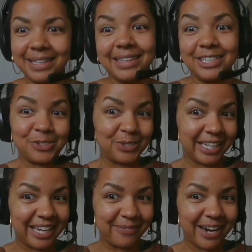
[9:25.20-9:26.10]
That's
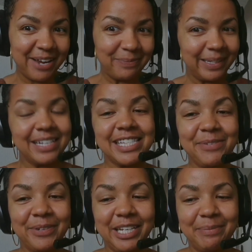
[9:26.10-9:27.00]
tricky, right? Because
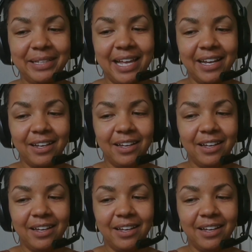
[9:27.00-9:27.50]
someone could be like,